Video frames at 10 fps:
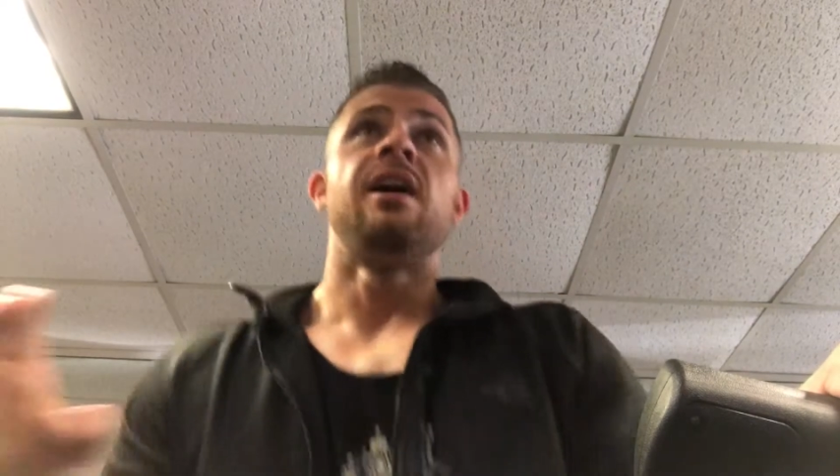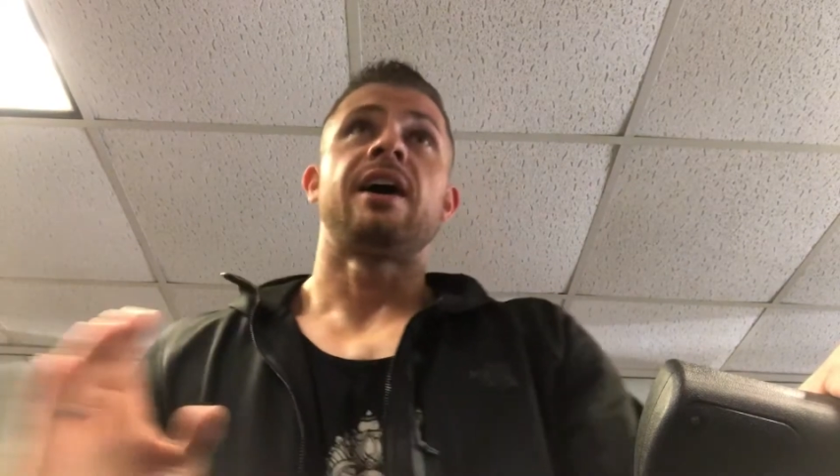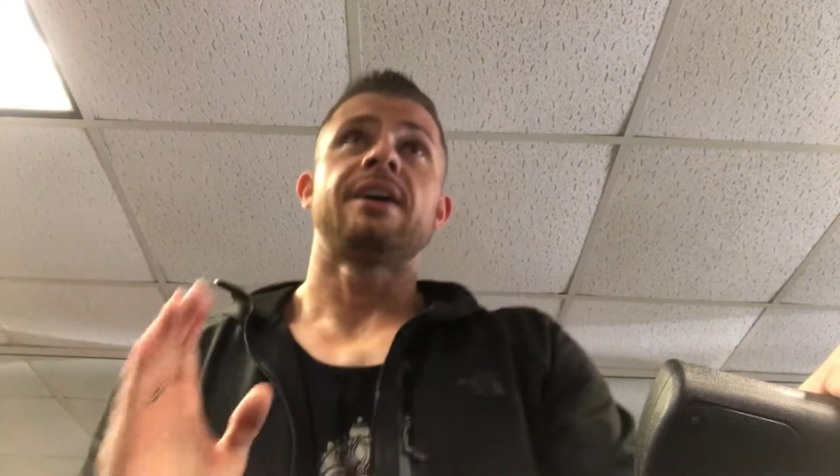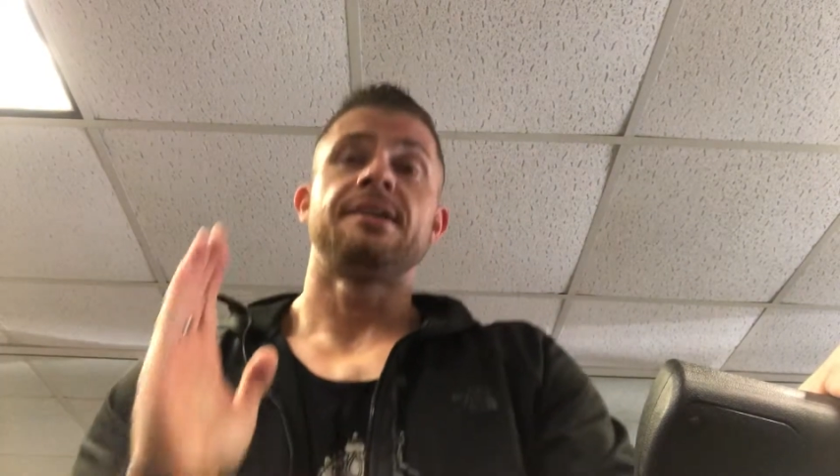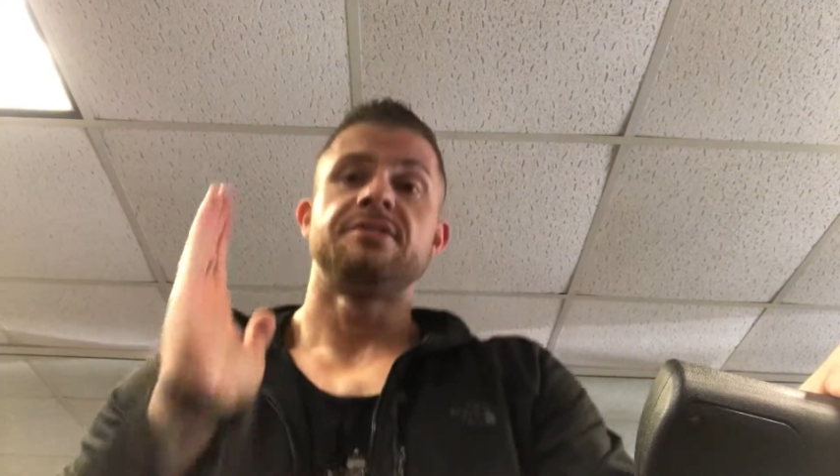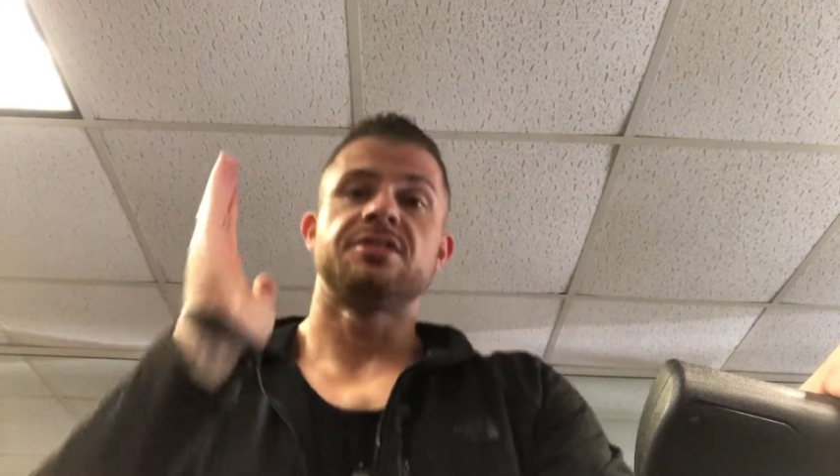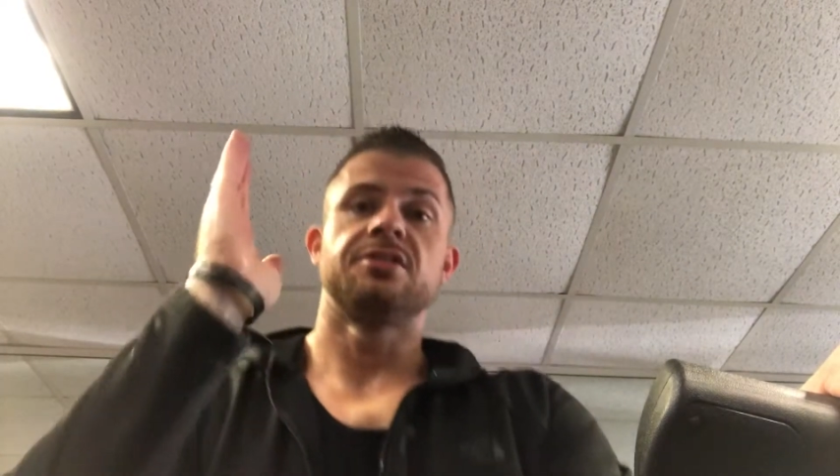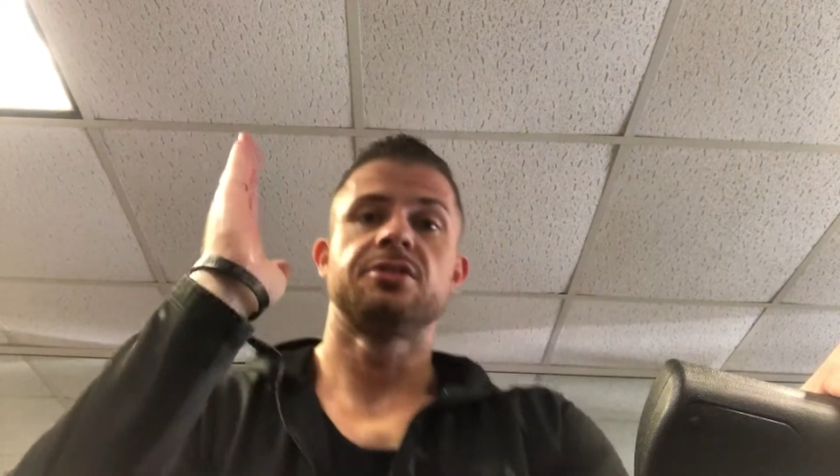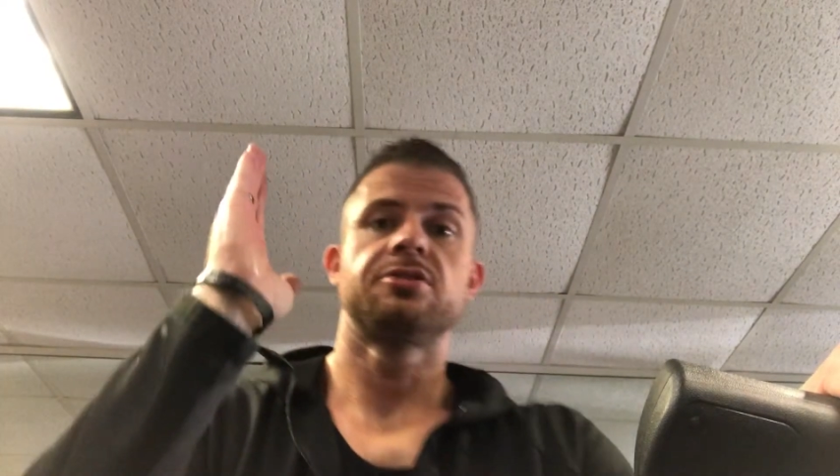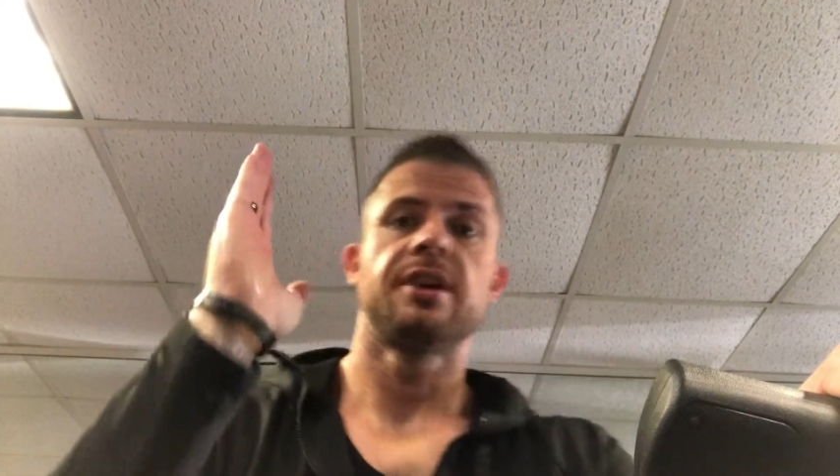I kind of just
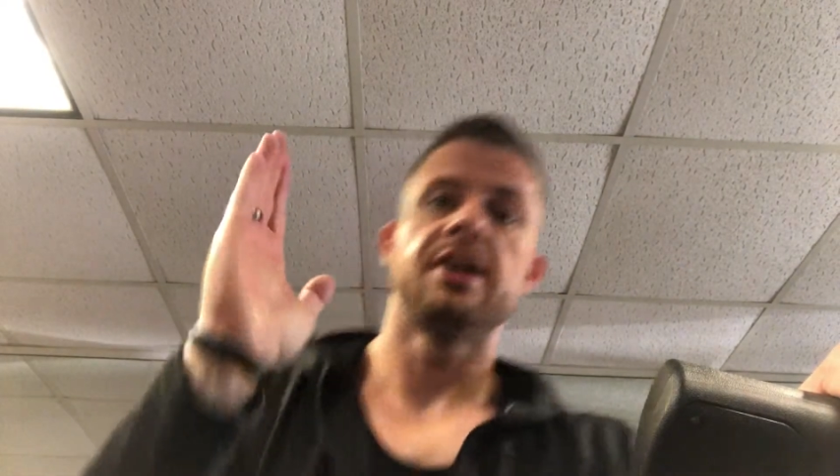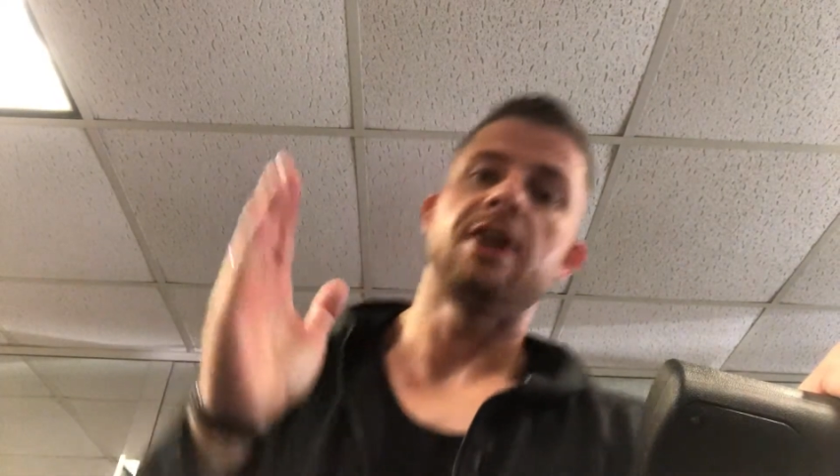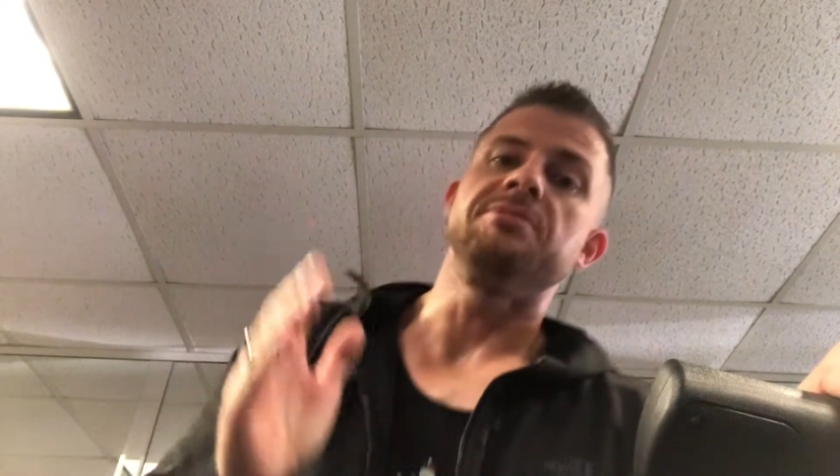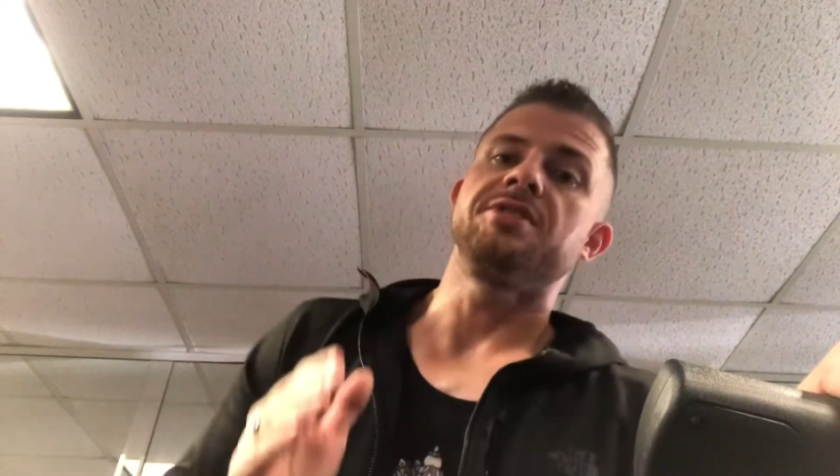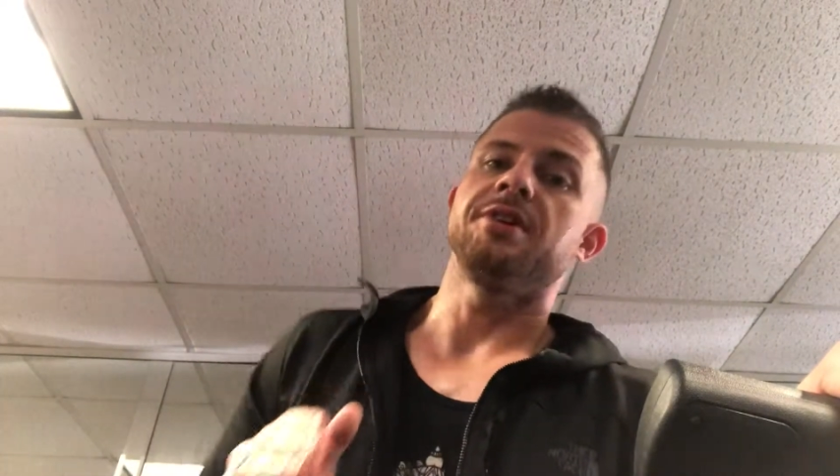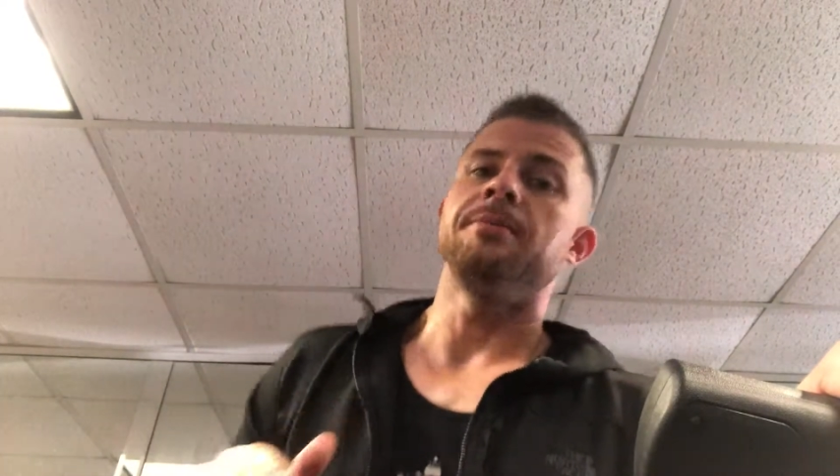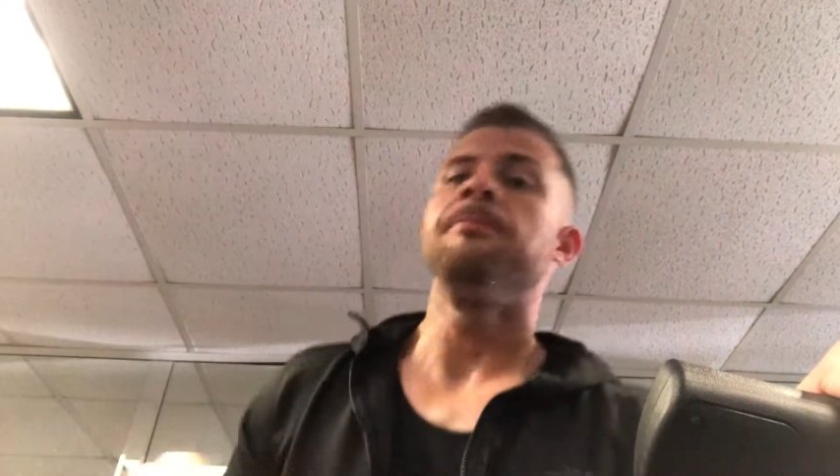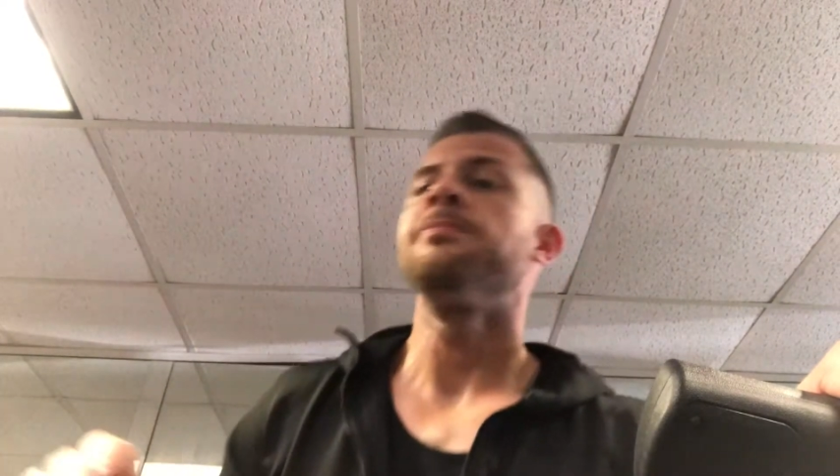go straight up. So